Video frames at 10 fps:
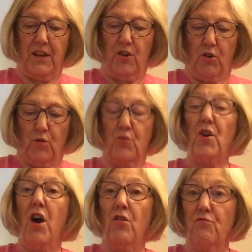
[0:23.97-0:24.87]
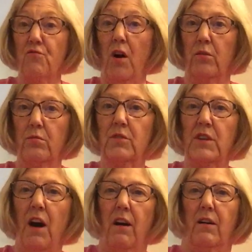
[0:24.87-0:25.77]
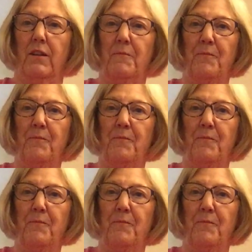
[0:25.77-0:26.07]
called Roald Dahl.